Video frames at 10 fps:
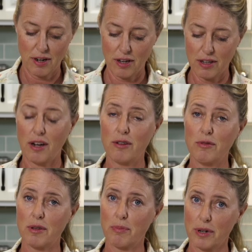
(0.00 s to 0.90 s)
along
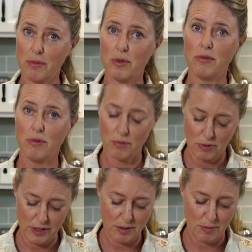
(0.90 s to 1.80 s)
with a printable
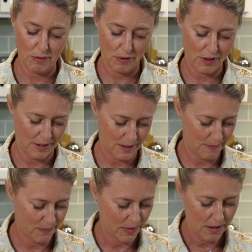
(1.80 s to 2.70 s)
recipe for this.
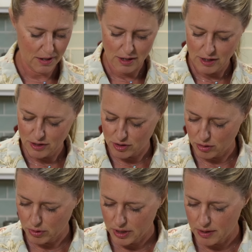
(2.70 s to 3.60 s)
So
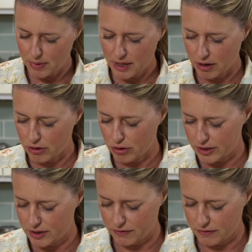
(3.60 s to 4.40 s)
we're gonna make our crust